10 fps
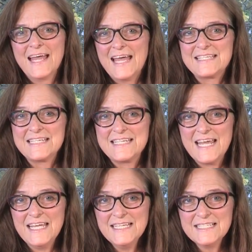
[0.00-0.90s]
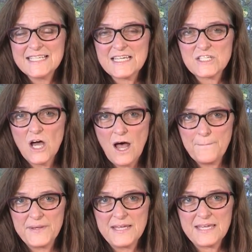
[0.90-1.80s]
And today's
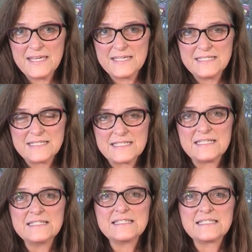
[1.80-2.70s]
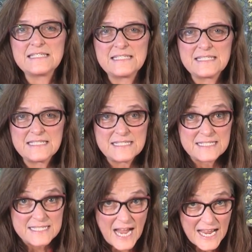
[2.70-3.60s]
topic is
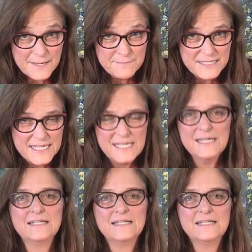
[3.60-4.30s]
timely